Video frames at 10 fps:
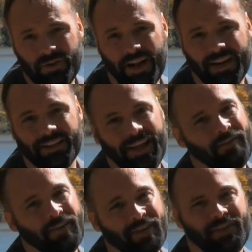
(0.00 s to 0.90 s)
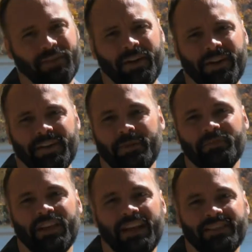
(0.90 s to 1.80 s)
new 911 that's getting ready to come
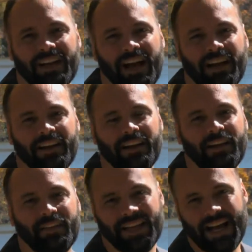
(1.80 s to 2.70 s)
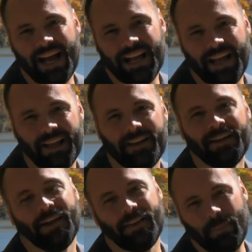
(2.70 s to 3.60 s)
stateside, the Cayenne,
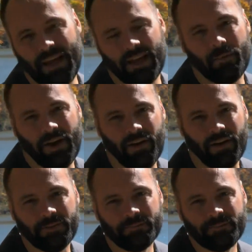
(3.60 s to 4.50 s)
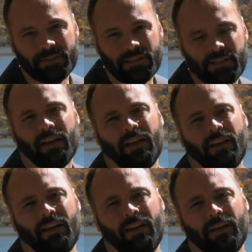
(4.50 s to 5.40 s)
and the Panamera.
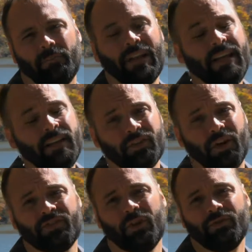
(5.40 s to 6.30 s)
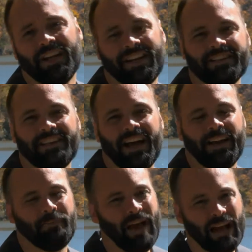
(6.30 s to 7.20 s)
Please also check us
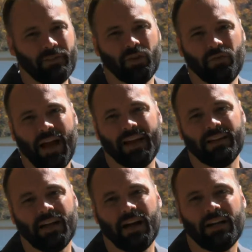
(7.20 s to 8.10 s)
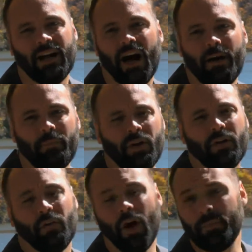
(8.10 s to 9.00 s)
out at backofthedragon.com
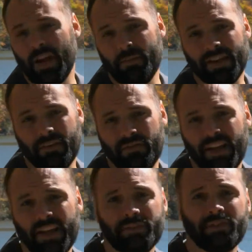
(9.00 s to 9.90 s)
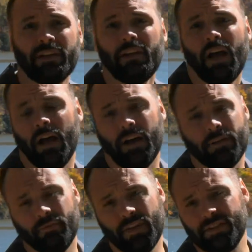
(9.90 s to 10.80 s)
for upcoming events, uh,
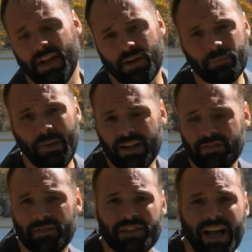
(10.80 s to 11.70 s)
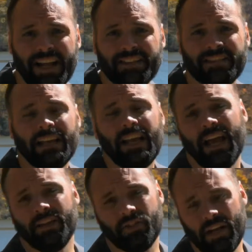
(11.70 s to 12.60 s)
visit our sponsor sites,
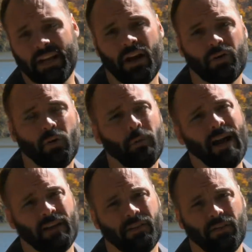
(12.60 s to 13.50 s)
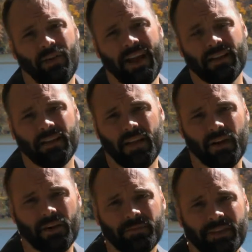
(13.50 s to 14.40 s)
and to check out cool Back of the Dragon
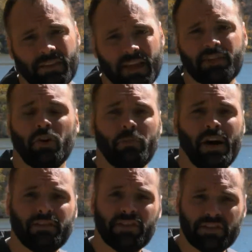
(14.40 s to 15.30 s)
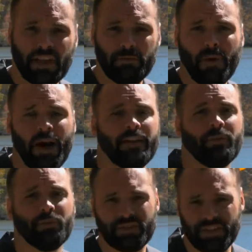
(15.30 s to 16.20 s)
gear. Thanks so much, safe riding,
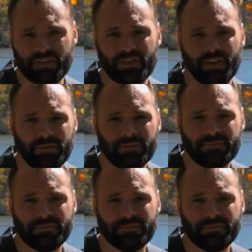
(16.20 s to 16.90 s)
and we'll see you soon.